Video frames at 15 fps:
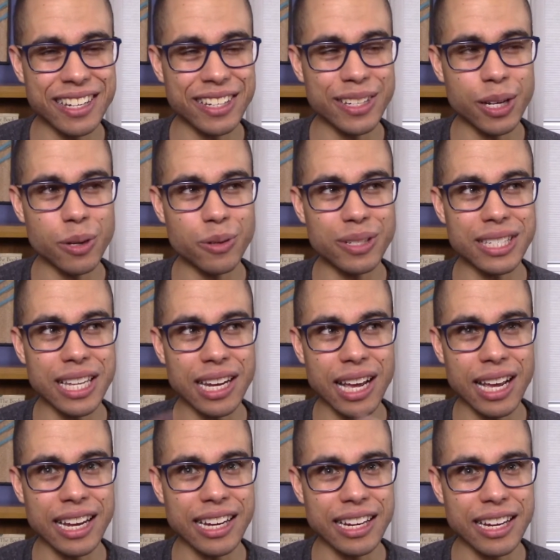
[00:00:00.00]
knows that
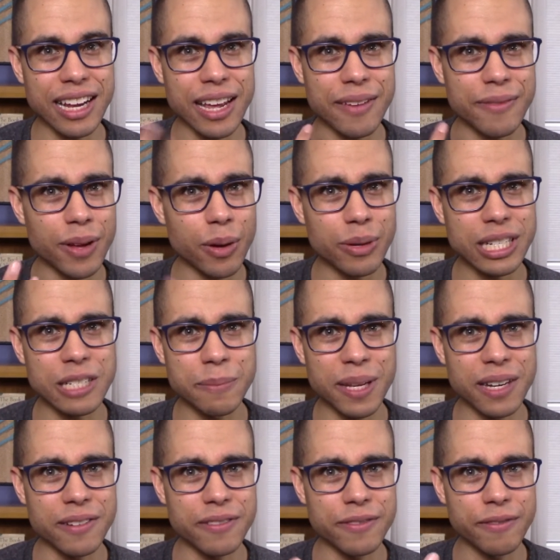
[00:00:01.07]
I have always
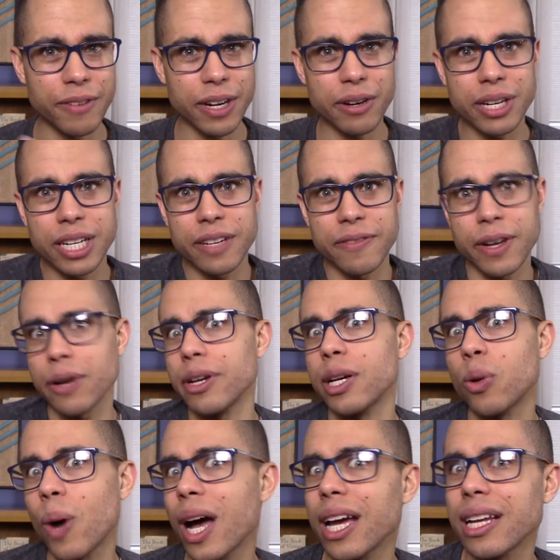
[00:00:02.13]
been very, very
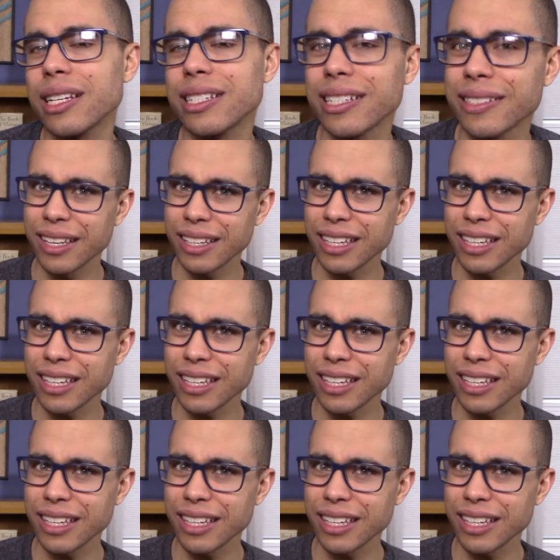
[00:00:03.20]
quiet.